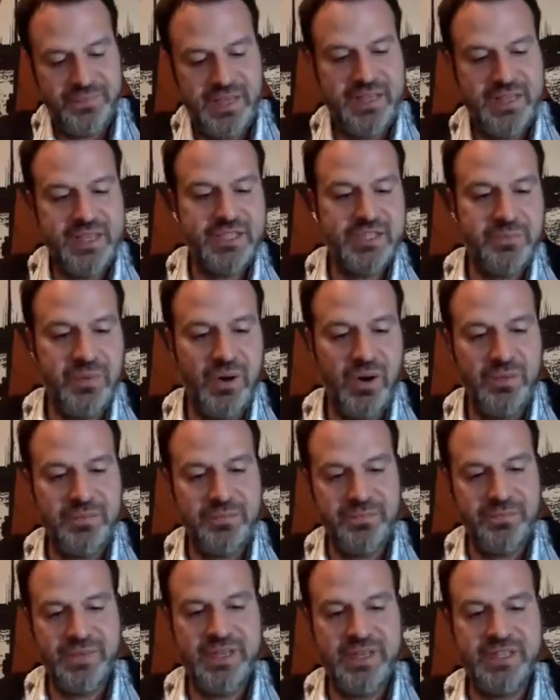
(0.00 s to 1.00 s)
And this
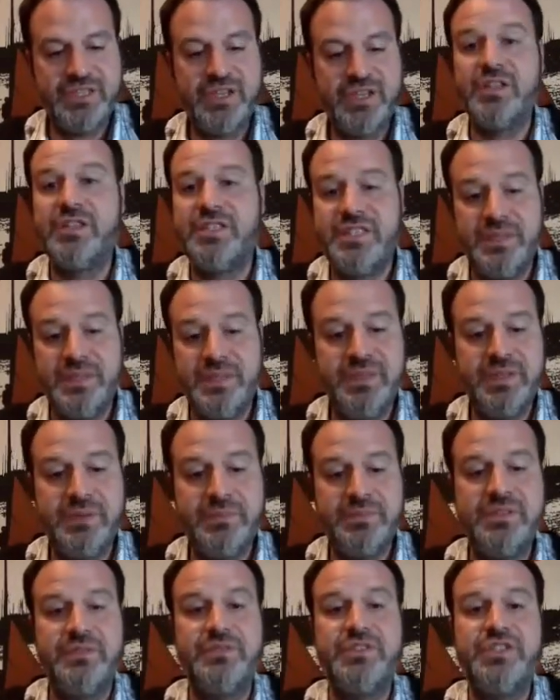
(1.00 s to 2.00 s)
poem is called
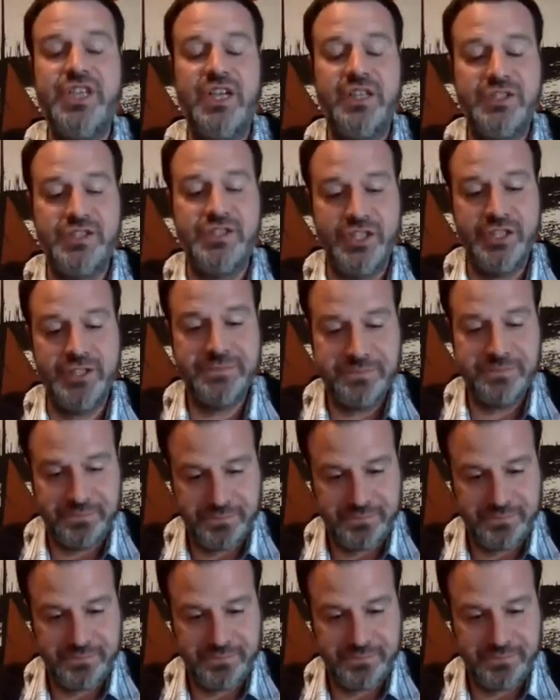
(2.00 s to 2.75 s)
Symptoms of Shelter.